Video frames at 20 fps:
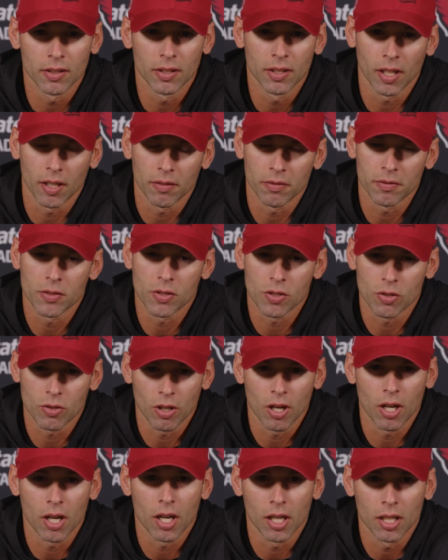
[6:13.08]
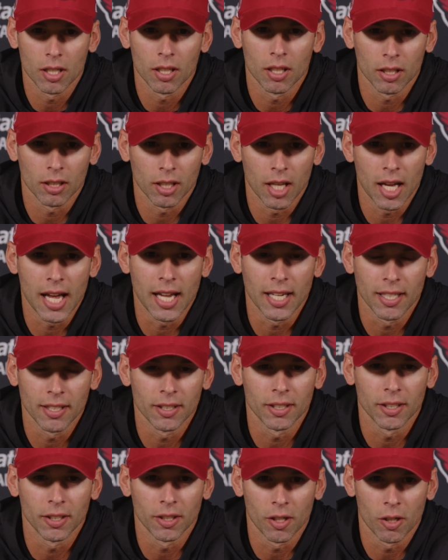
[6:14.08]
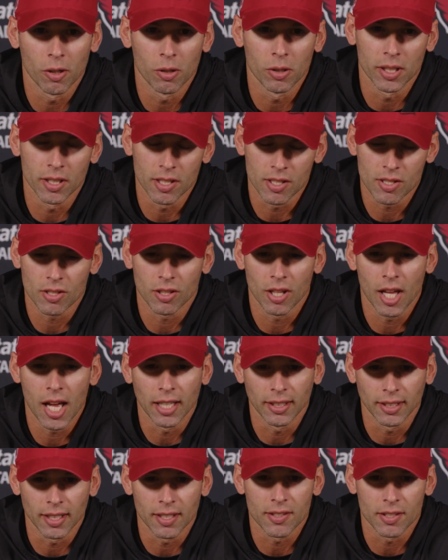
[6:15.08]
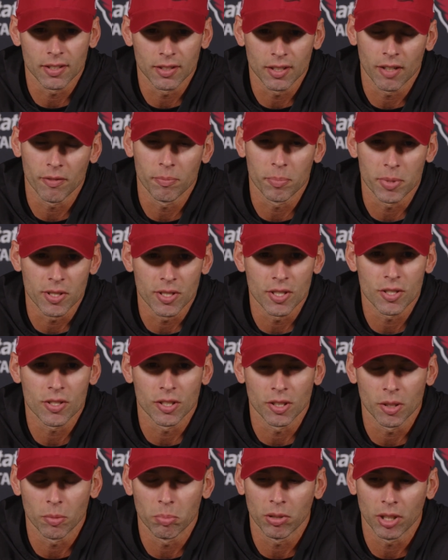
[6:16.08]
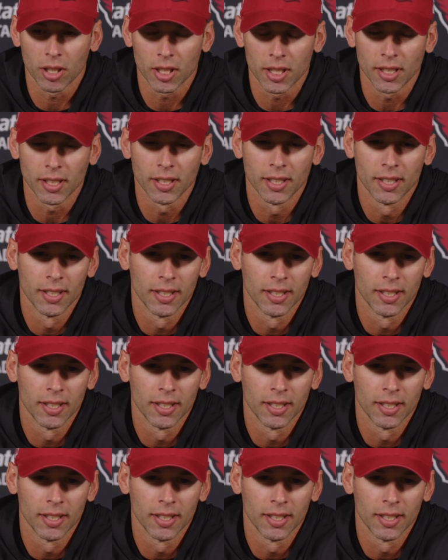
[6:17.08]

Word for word: tough straw a lot you know in the slot that's a tough position to play